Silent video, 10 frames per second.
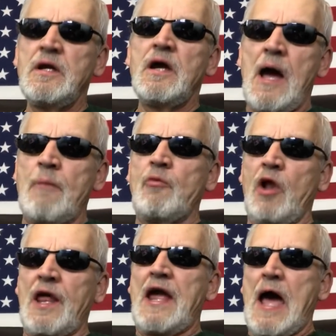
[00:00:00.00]
I'm
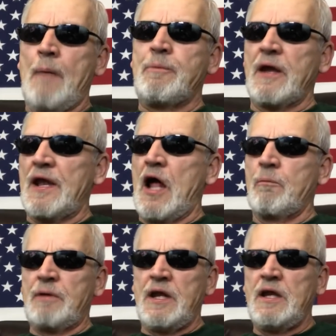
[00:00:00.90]
really happy. And I'll
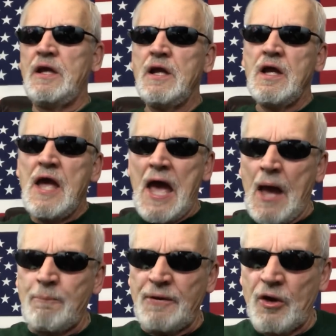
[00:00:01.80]
be
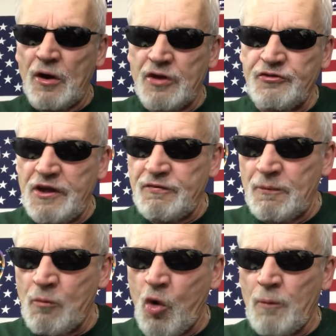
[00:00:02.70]
happier as
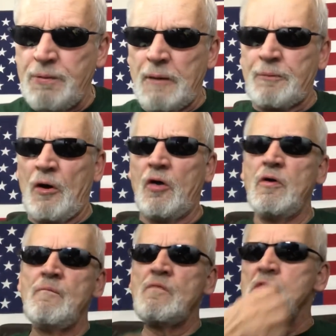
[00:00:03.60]
even more
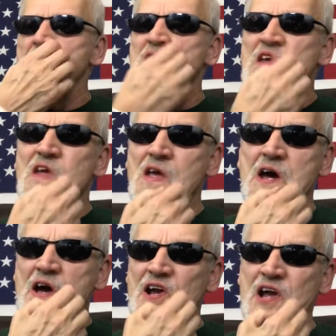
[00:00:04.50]
people
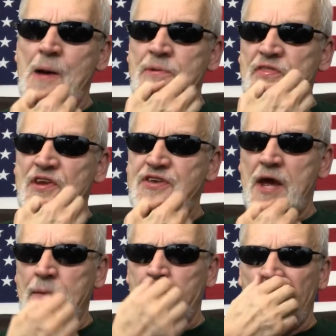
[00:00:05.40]
come to the
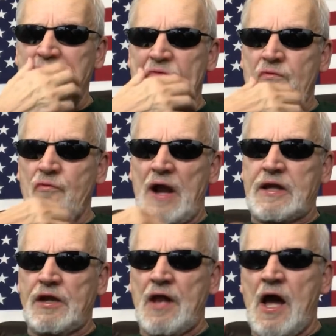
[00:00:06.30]
table and
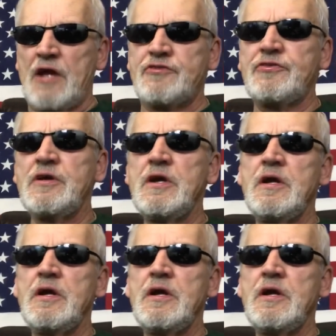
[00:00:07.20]
recognize